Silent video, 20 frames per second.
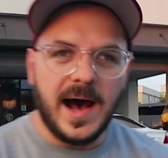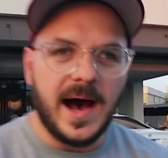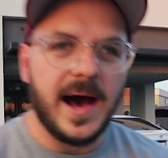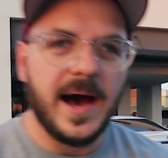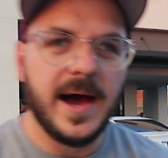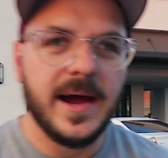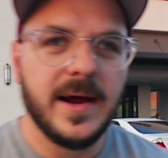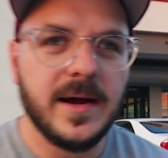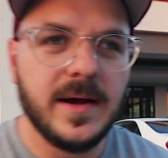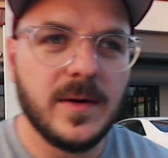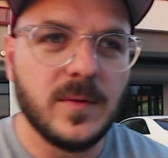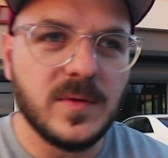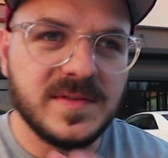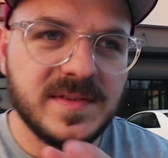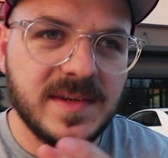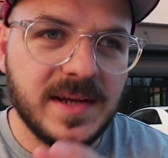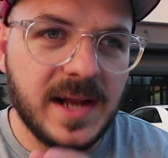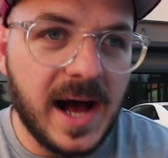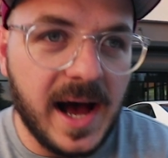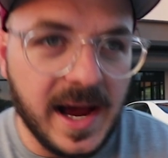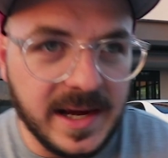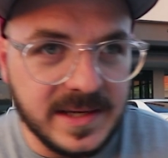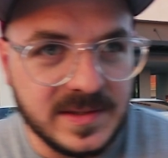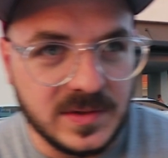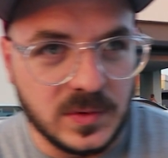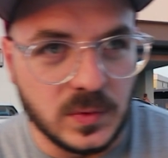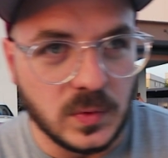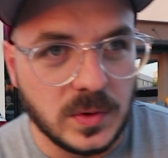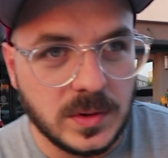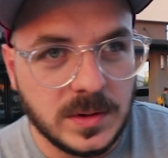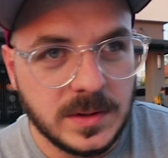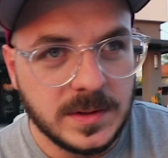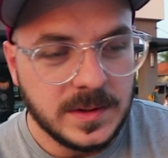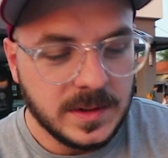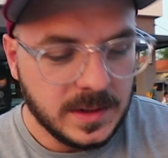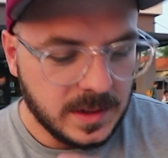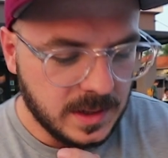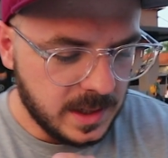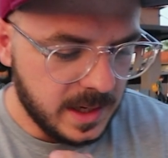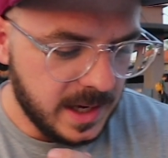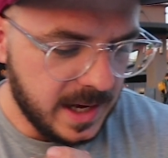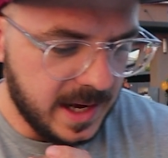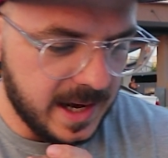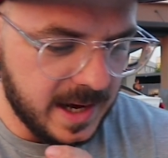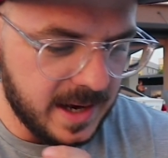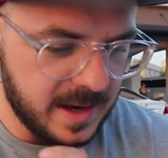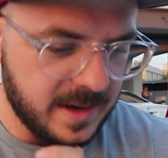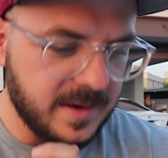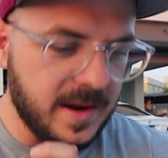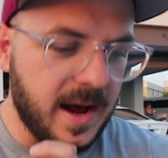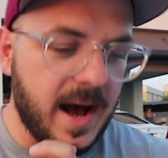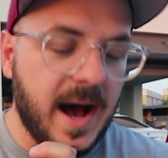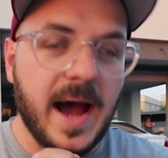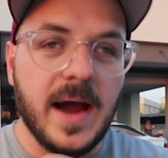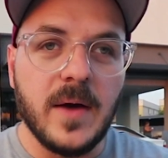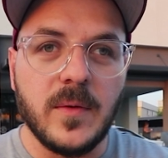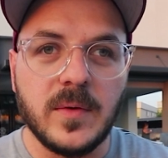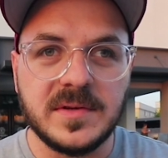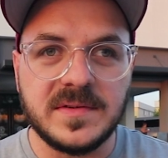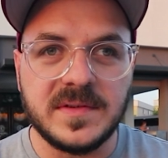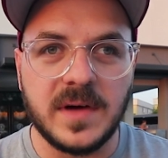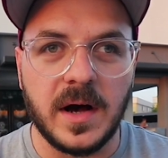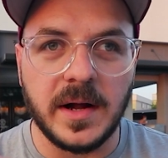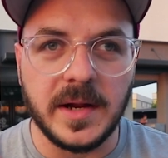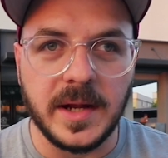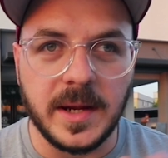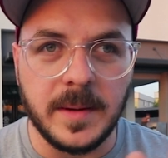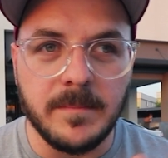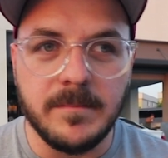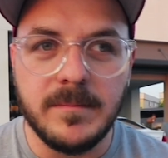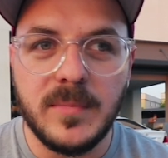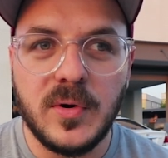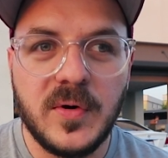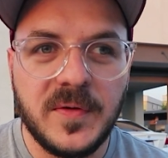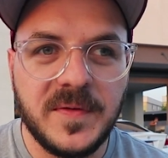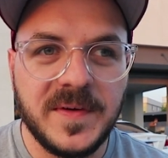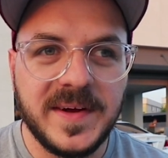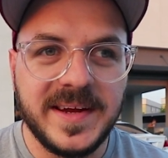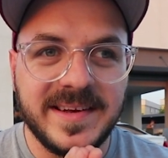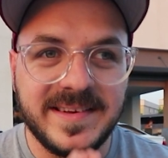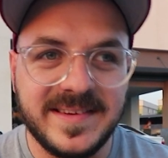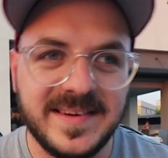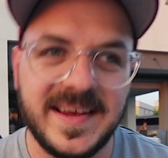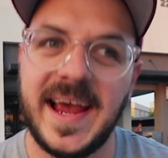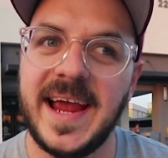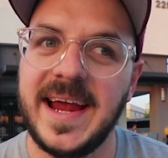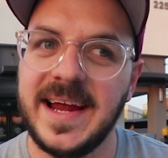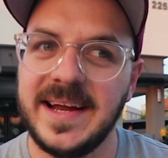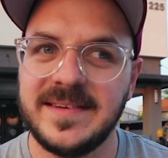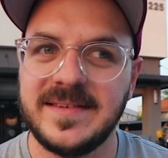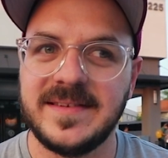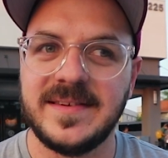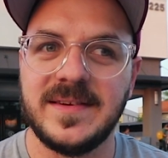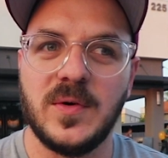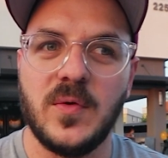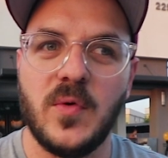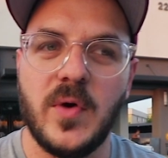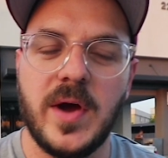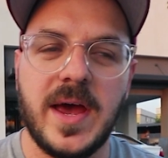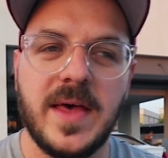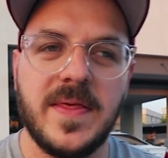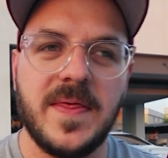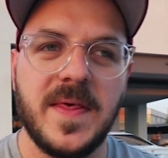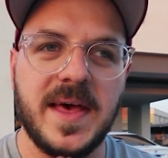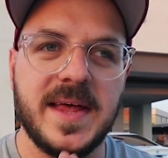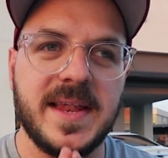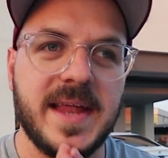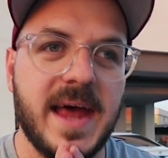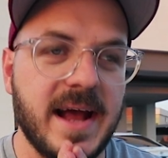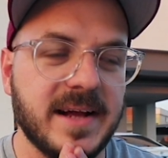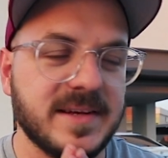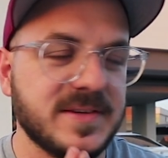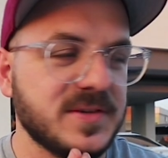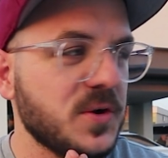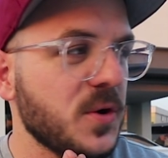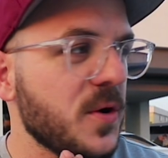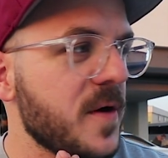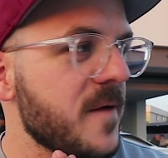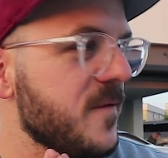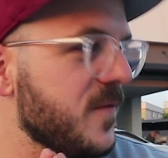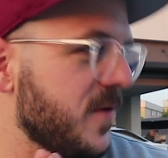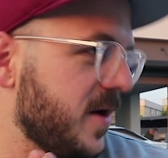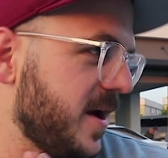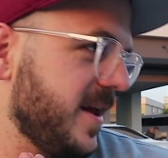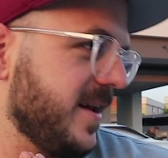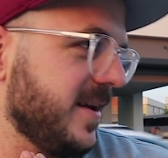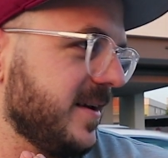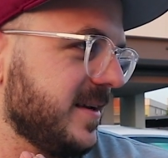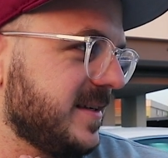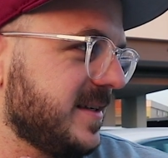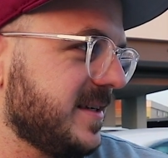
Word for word: I was in high school, and I was on a movie date with an ex-girlfriend,